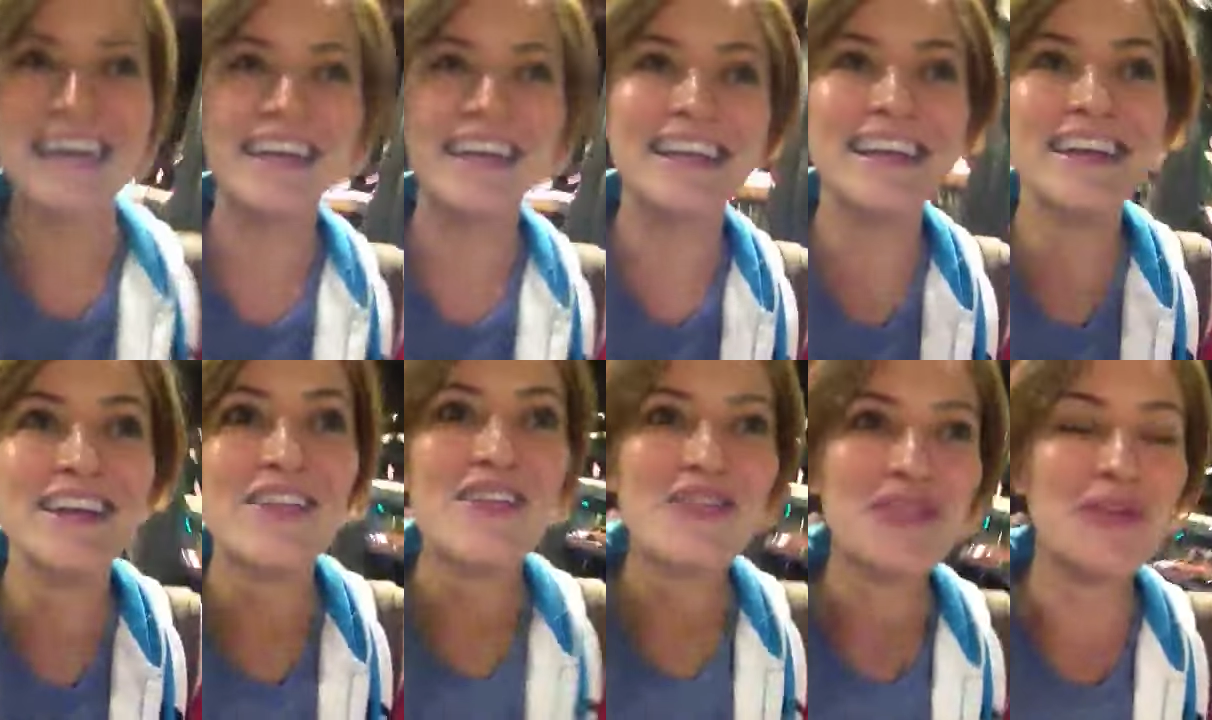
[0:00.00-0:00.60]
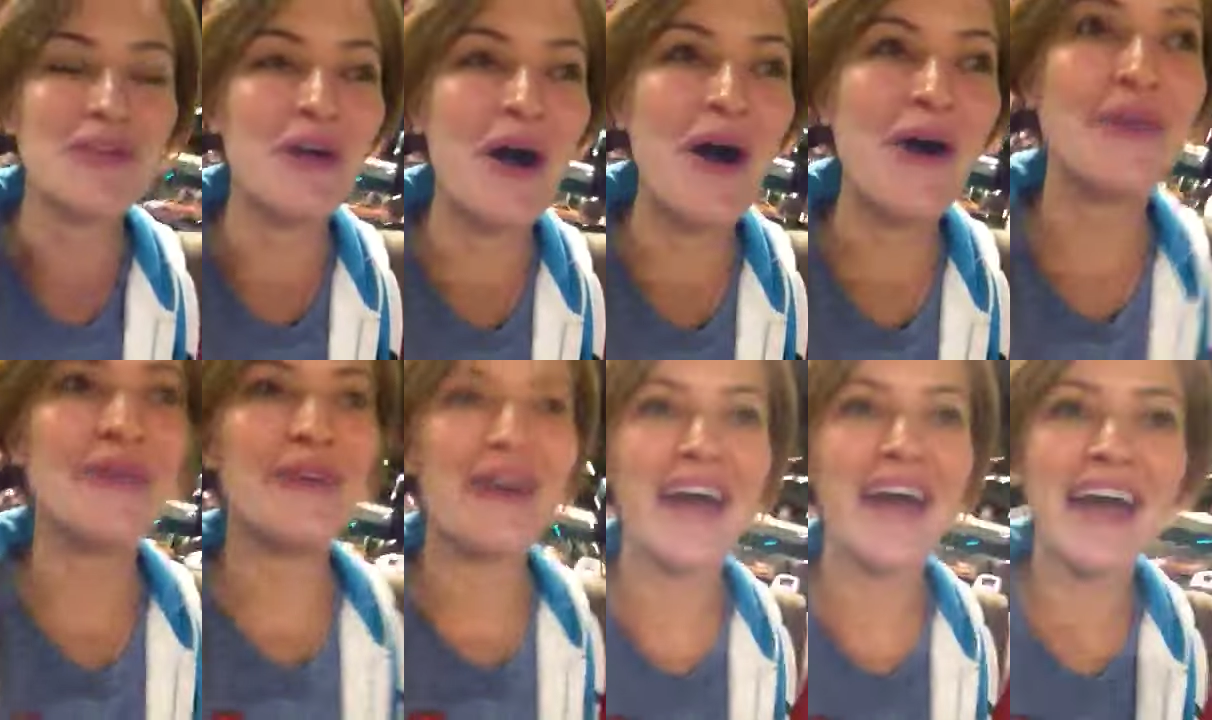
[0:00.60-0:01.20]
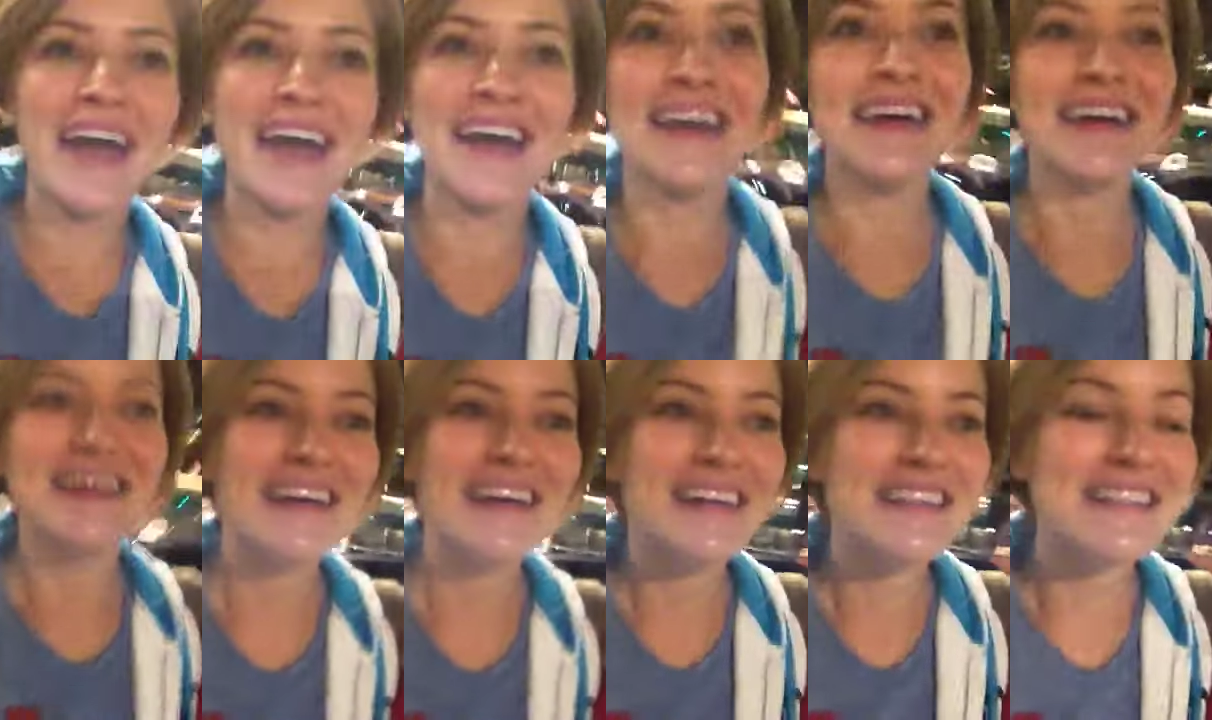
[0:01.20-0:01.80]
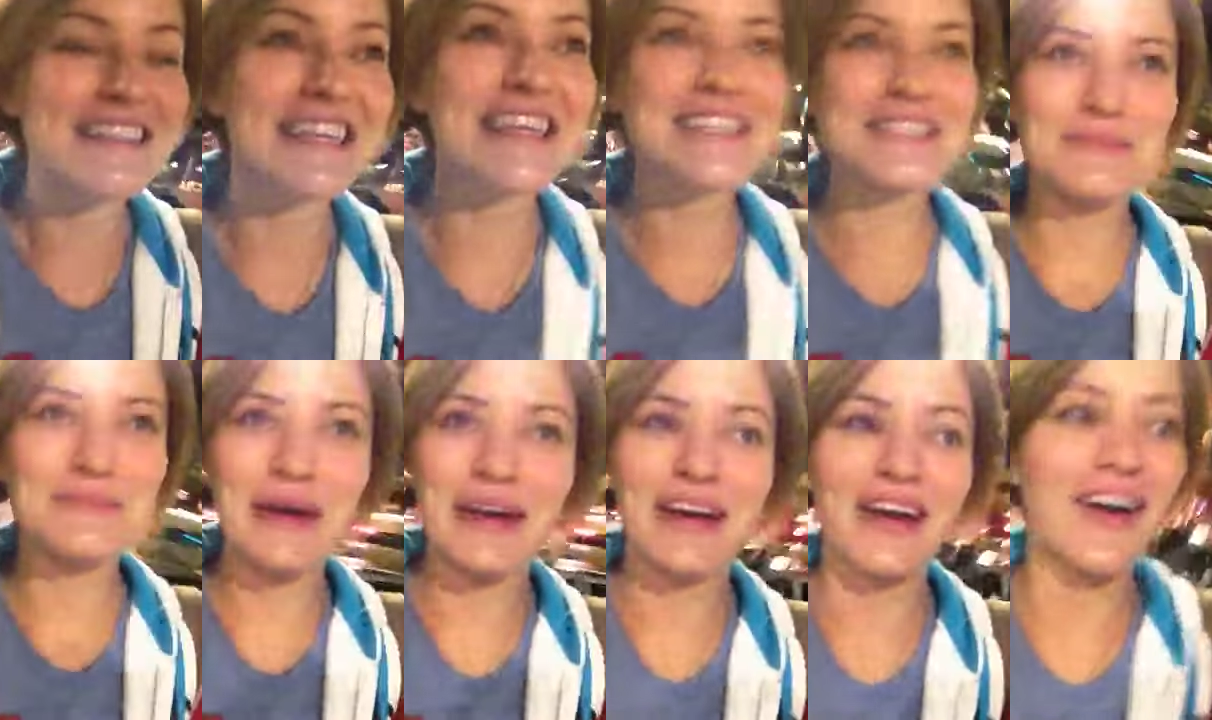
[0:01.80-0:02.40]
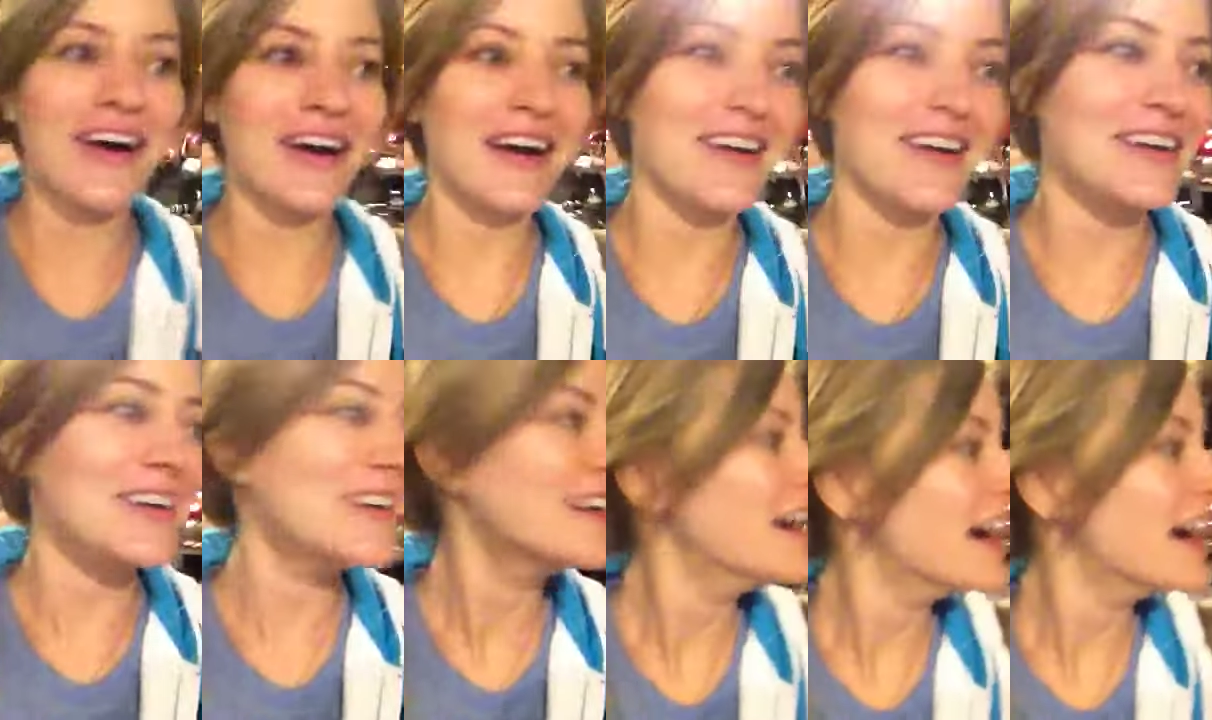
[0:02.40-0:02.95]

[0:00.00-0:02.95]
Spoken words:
in the wrong way to get to my car.